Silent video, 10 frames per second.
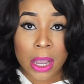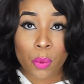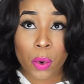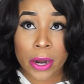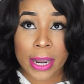
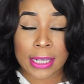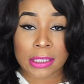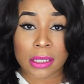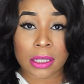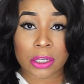
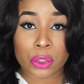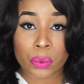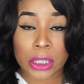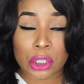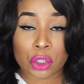whereas it looks
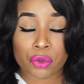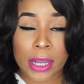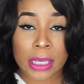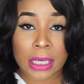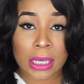really
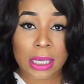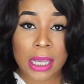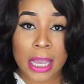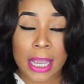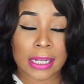stringy,
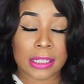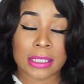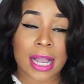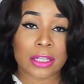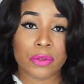and it's not